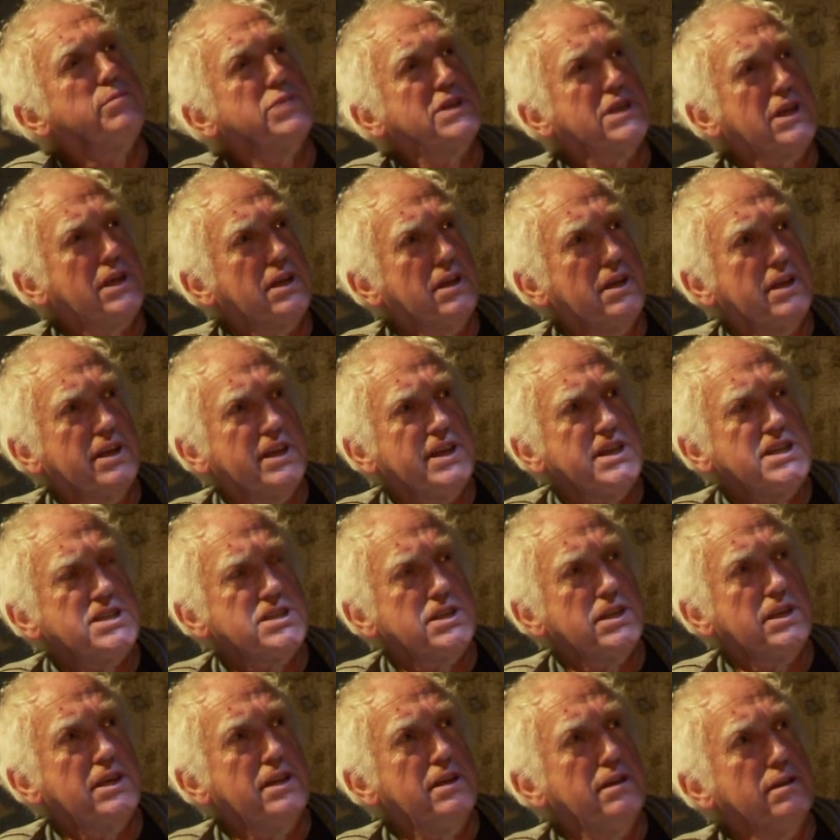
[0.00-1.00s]
particularly
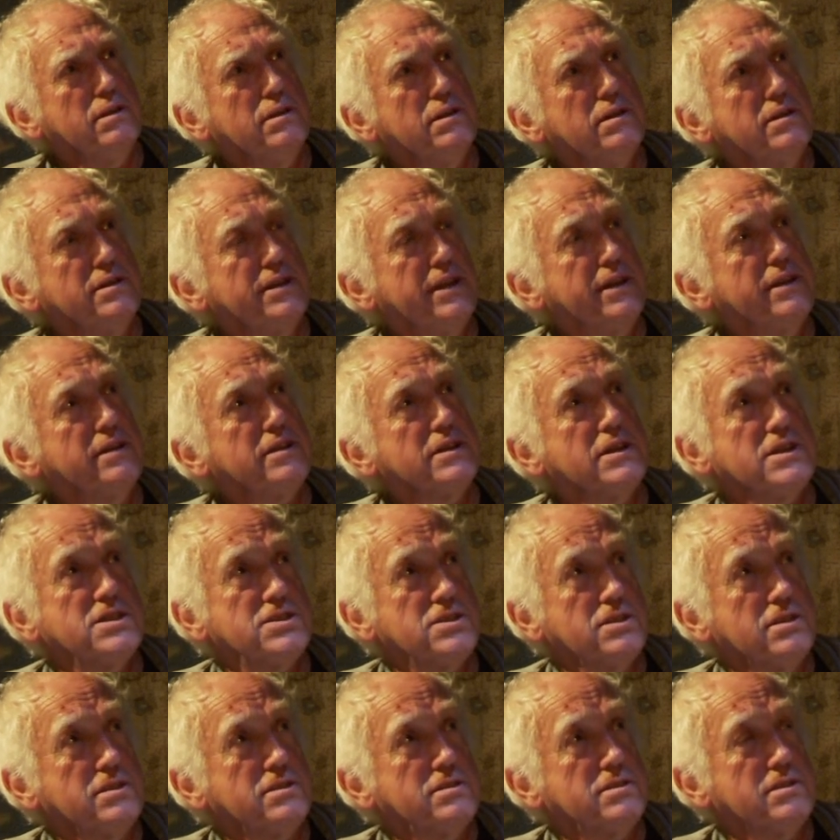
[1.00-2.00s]
easy, and like
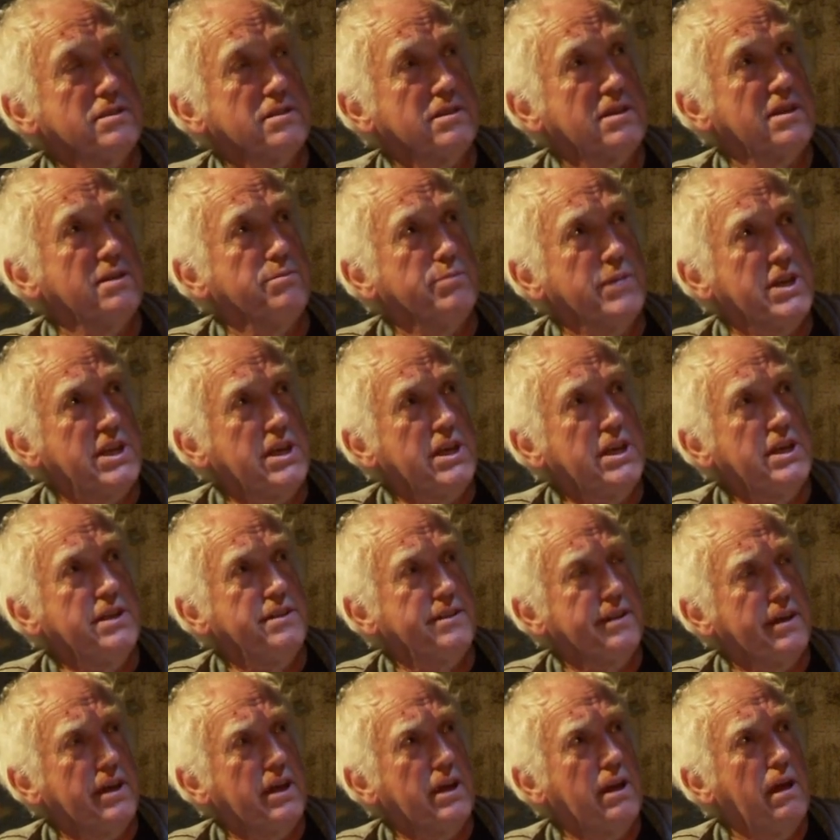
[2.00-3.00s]
nowadays it's a committee
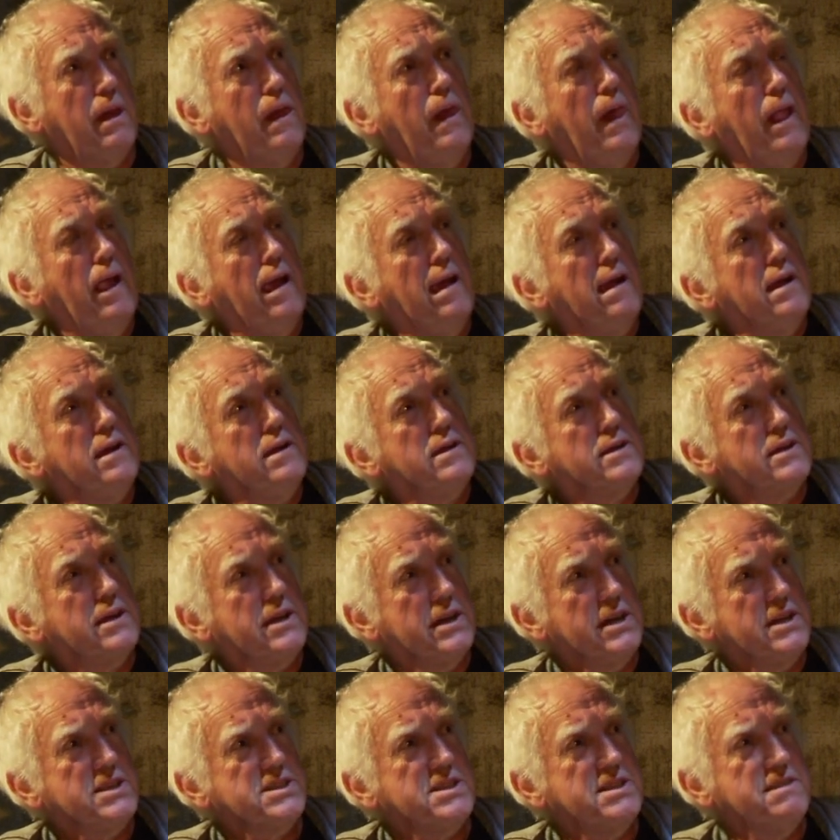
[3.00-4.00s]
thing.
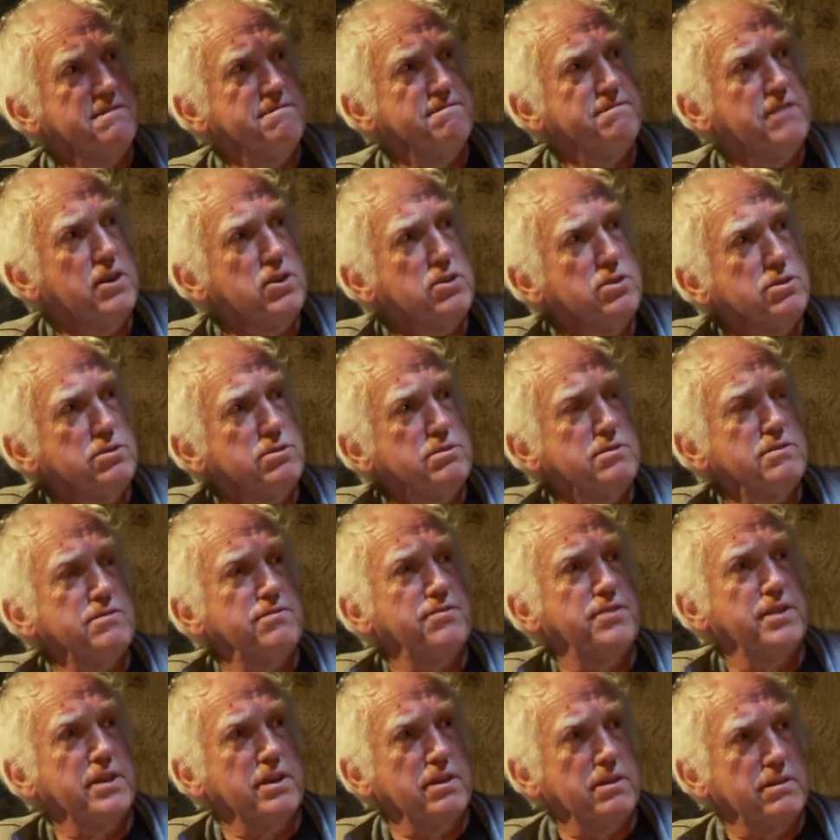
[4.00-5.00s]
Cars
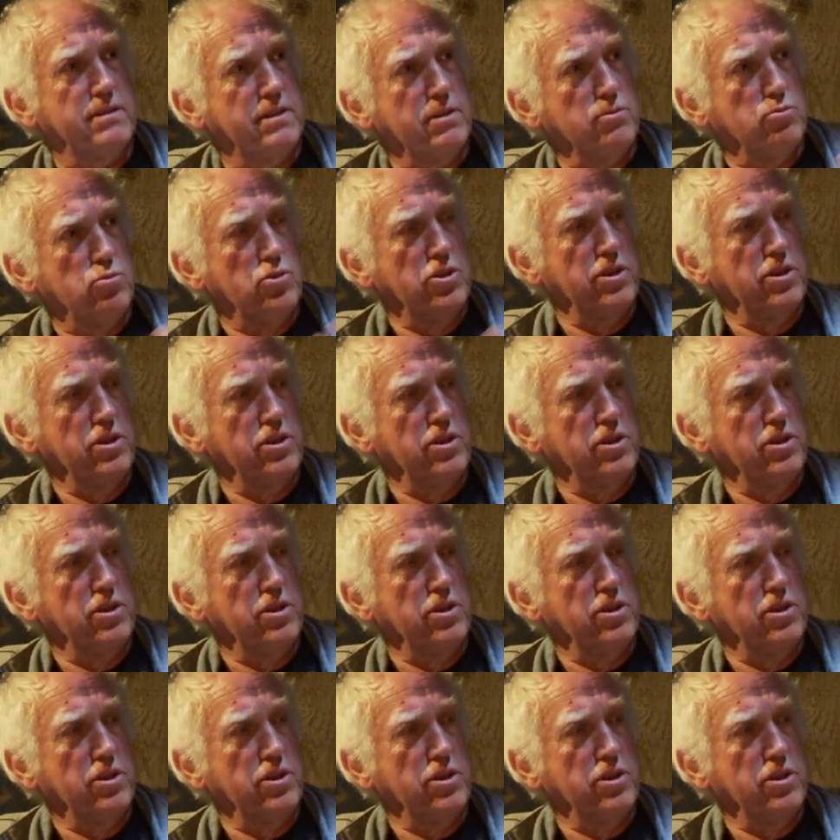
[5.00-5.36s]
evolve, they're